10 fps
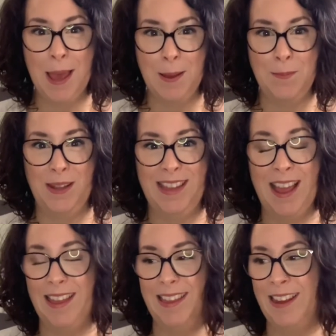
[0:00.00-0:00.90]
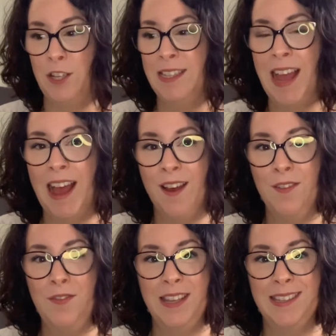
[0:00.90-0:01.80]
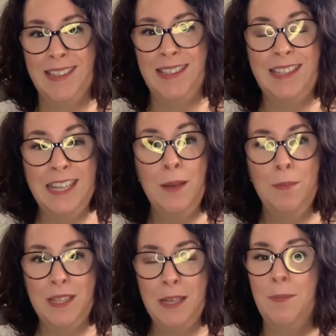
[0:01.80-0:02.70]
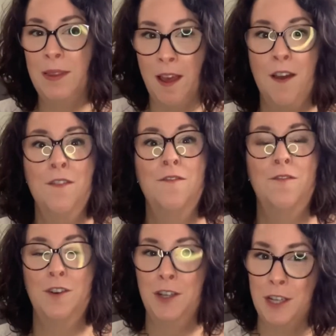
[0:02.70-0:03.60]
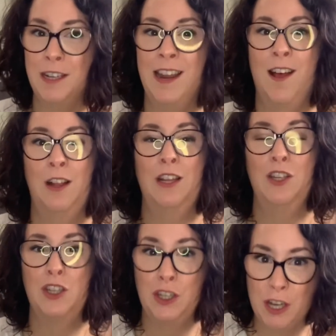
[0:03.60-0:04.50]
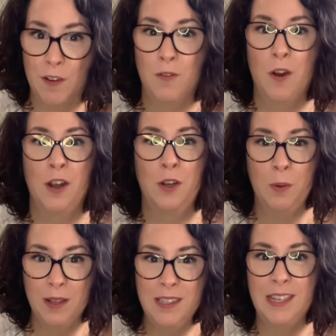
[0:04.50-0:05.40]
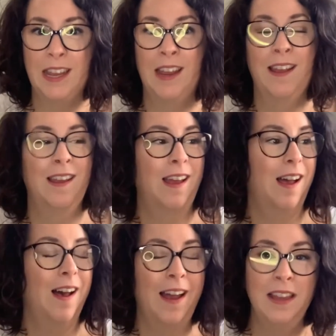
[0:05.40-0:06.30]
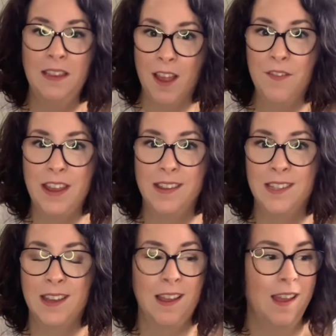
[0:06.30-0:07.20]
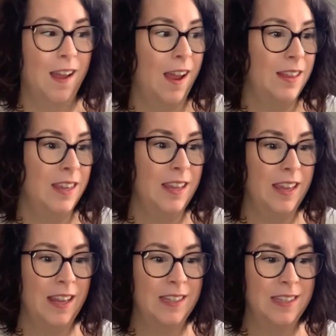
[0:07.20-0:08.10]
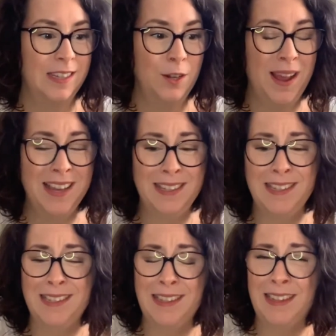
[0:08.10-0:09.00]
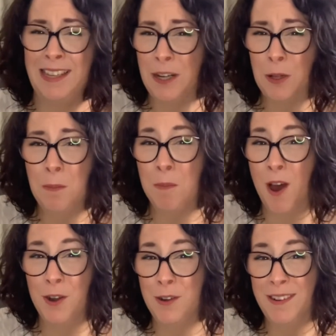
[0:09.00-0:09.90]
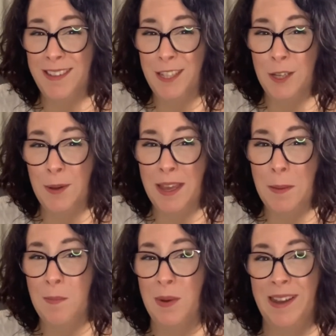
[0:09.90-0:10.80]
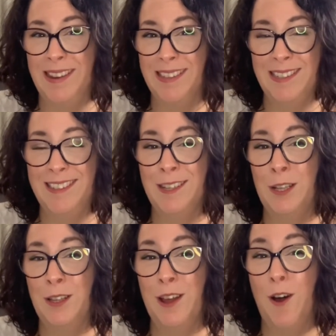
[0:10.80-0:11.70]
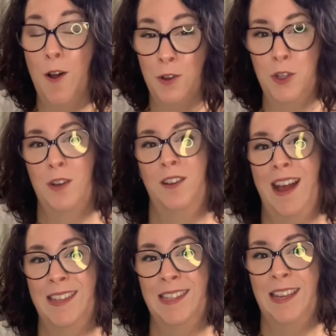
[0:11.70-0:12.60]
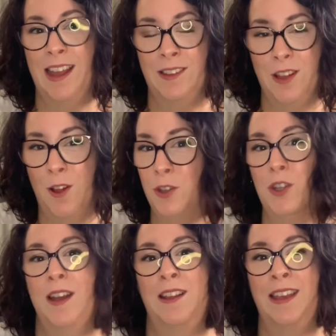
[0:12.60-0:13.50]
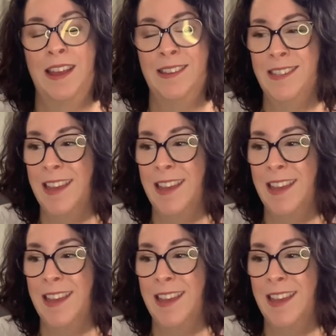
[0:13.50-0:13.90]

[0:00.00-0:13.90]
but that I just have this deep, deep love for Chanel chevron quilting. I love it. I think it's, you know, it has this little modern to it, but still ultra classic and ultra elegant.